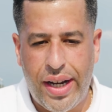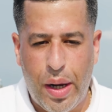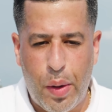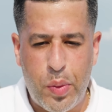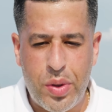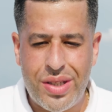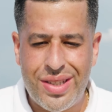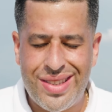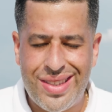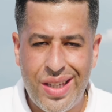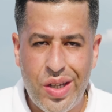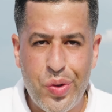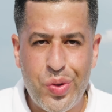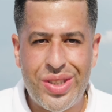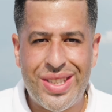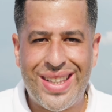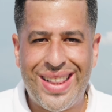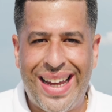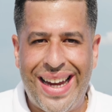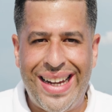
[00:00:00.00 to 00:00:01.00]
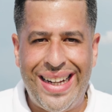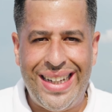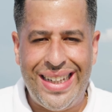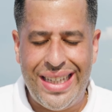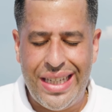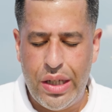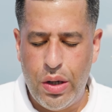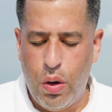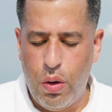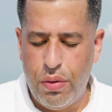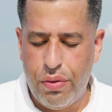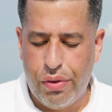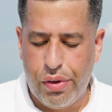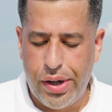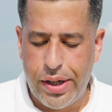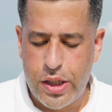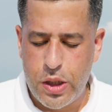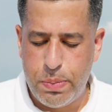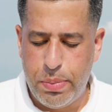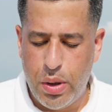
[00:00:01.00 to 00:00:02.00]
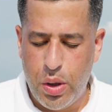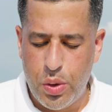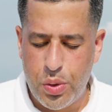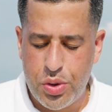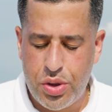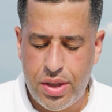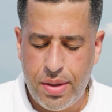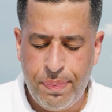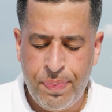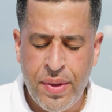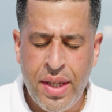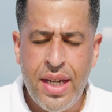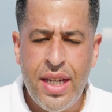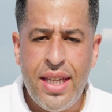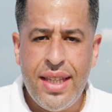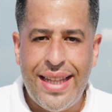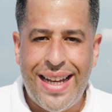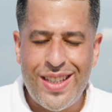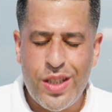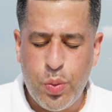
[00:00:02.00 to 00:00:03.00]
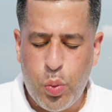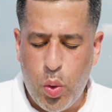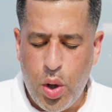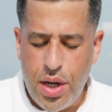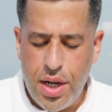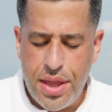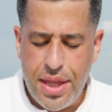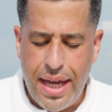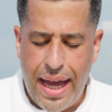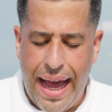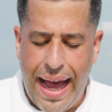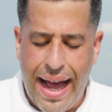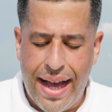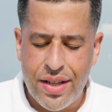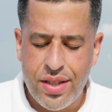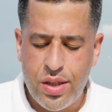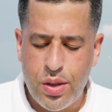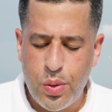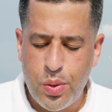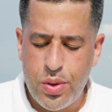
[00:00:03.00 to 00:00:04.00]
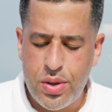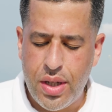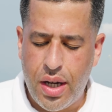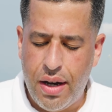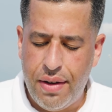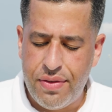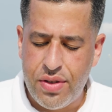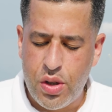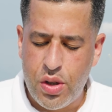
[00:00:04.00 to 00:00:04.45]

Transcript: and I was still slightly overexposed. That's one of the hassles of